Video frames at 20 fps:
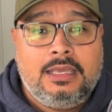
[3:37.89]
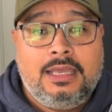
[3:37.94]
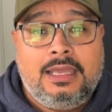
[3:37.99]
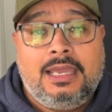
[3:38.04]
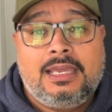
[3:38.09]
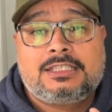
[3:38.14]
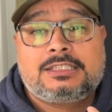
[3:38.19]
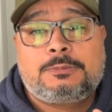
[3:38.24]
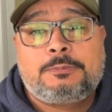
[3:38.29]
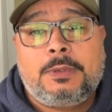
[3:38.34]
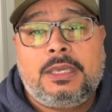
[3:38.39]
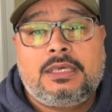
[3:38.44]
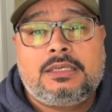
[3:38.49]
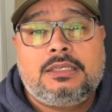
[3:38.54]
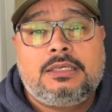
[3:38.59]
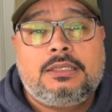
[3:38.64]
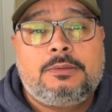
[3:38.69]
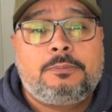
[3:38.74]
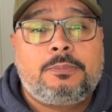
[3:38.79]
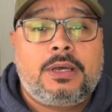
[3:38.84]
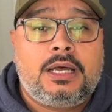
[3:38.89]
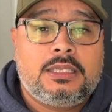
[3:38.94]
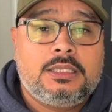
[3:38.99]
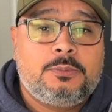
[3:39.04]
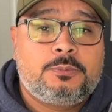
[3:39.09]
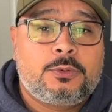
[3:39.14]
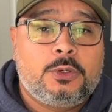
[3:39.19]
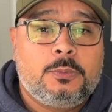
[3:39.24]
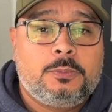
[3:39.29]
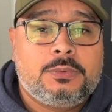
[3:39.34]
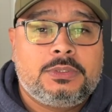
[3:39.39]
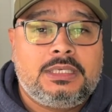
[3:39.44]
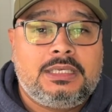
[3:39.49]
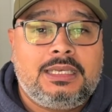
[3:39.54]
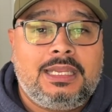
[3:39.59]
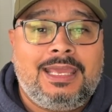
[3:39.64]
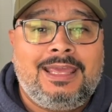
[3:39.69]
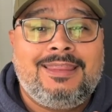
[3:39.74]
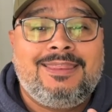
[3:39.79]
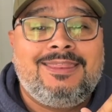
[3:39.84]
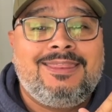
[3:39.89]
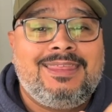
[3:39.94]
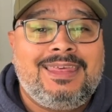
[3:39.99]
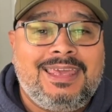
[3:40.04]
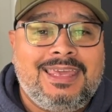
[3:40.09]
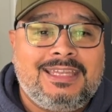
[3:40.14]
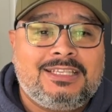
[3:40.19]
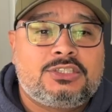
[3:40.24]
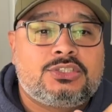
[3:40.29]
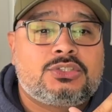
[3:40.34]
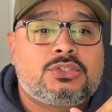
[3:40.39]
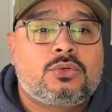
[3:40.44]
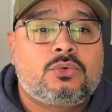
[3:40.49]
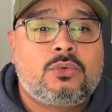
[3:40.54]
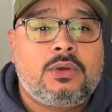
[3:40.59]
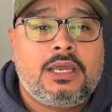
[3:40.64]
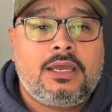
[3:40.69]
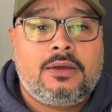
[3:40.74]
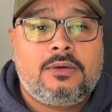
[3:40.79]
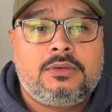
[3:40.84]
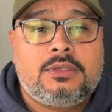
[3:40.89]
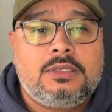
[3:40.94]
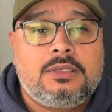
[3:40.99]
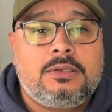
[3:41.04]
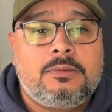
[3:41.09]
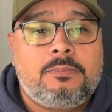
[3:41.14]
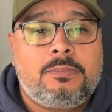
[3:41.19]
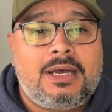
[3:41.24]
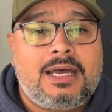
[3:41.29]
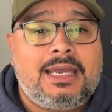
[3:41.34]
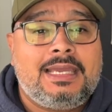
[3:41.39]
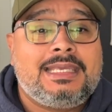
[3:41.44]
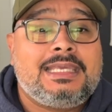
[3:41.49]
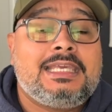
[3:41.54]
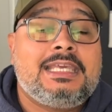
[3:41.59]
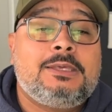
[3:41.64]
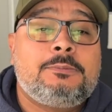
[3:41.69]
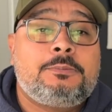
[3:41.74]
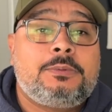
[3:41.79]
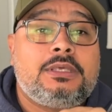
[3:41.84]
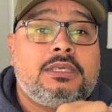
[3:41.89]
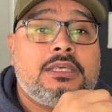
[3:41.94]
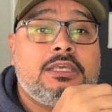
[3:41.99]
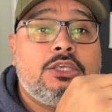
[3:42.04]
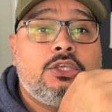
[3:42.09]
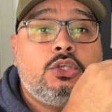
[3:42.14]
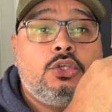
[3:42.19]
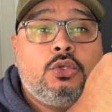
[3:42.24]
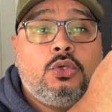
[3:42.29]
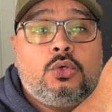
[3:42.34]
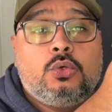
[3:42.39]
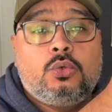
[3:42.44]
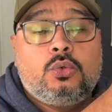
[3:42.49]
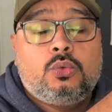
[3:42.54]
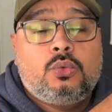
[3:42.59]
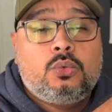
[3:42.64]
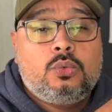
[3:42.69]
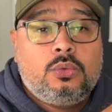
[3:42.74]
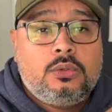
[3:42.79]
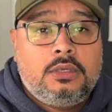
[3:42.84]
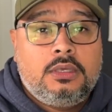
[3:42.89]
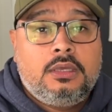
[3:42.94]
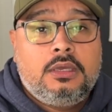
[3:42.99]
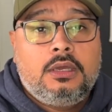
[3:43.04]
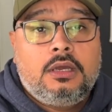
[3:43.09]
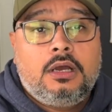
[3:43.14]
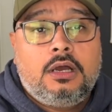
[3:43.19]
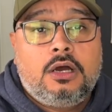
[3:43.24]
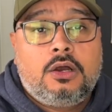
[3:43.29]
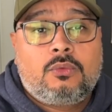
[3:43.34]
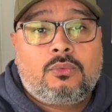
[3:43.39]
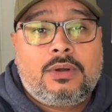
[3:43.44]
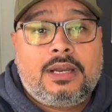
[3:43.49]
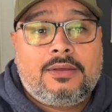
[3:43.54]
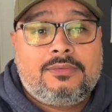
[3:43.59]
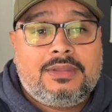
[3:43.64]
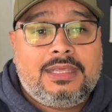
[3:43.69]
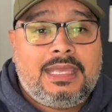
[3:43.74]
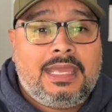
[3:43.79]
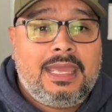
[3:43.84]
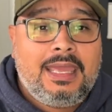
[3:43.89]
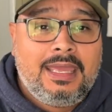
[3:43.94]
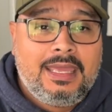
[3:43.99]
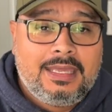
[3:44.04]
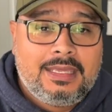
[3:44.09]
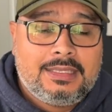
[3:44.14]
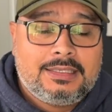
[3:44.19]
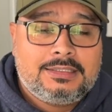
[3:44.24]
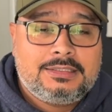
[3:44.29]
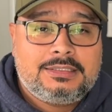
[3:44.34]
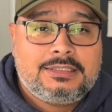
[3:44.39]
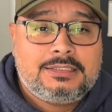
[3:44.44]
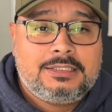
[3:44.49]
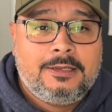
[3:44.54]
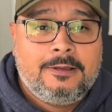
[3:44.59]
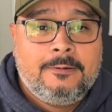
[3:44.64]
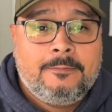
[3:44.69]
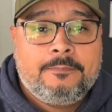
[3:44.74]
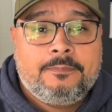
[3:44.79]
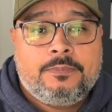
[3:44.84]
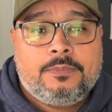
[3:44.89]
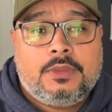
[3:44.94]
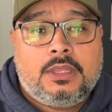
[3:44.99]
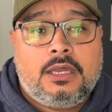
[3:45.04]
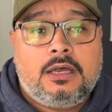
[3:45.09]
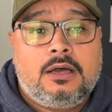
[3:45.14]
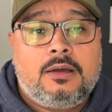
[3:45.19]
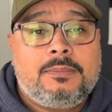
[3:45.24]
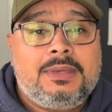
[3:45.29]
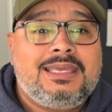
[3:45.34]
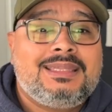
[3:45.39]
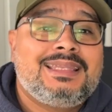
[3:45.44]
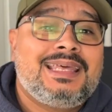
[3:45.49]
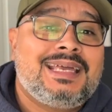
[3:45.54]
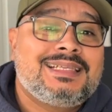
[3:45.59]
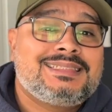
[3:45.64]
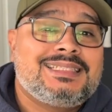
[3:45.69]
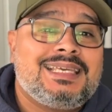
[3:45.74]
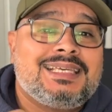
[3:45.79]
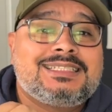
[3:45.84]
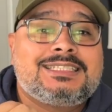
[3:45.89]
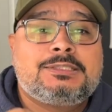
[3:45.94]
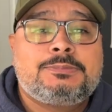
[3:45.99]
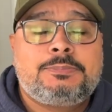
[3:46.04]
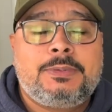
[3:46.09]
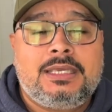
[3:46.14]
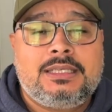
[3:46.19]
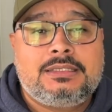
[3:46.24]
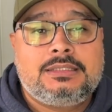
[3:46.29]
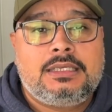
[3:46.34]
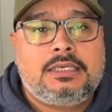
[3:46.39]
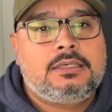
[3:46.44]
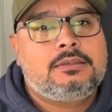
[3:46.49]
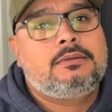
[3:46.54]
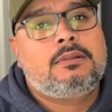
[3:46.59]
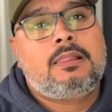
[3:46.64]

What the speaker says: expanded polypropylene, and then surrounded by EPU around the edge. And that's expanded